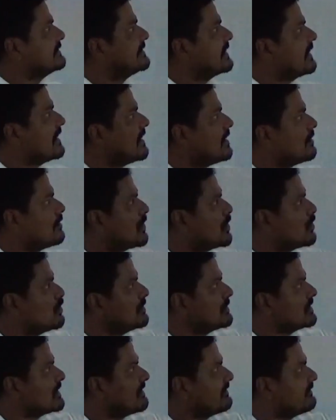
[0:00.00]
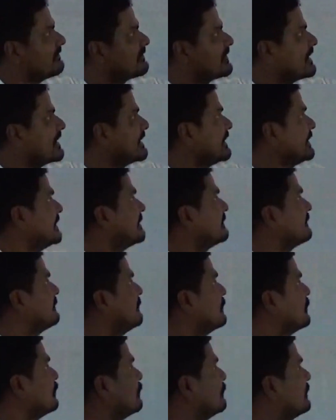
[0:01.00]
the amount of current
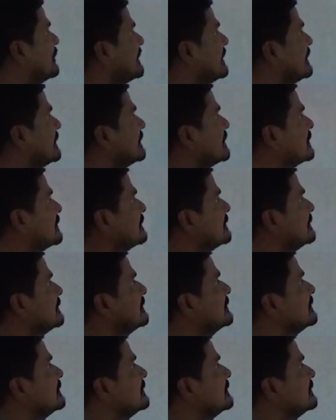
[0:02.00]
flowing